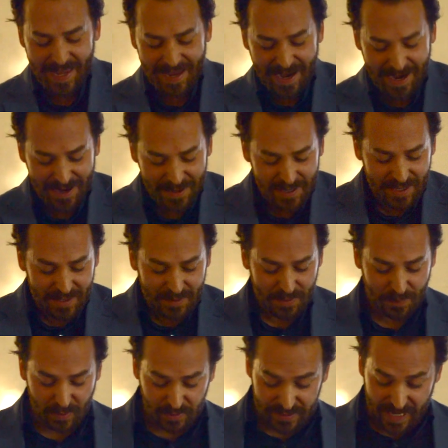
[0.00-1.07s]
No. The
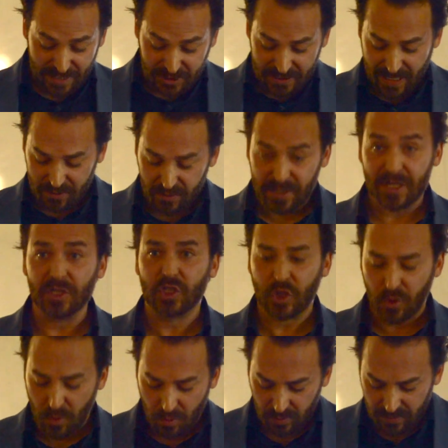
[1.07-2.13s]
book was actually titled The
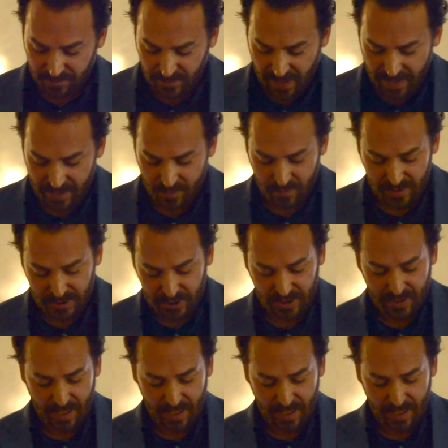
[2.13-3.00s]
Control of Language